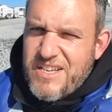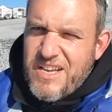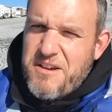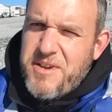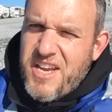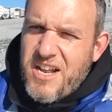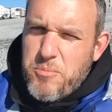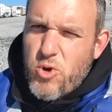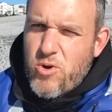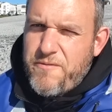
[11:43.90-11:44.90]
I mean, I'm
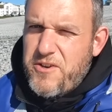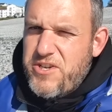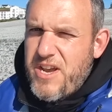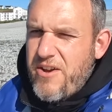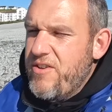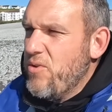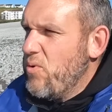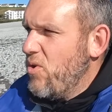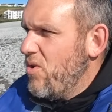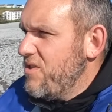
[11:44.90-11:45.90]
all for sharing the
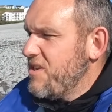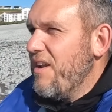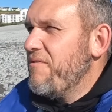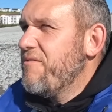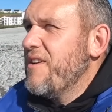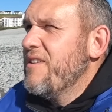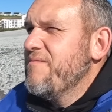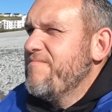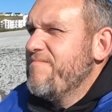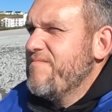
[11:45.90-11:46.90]
waters and everything,
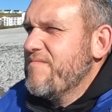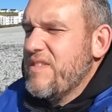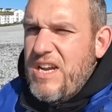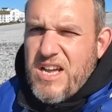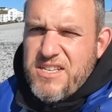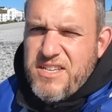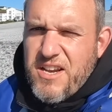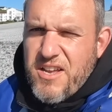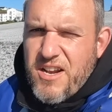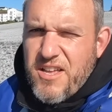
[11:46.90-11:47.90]
and like I said
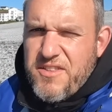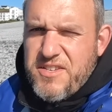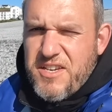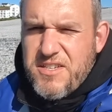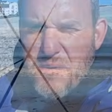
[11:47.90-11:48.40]
earlier, the sea's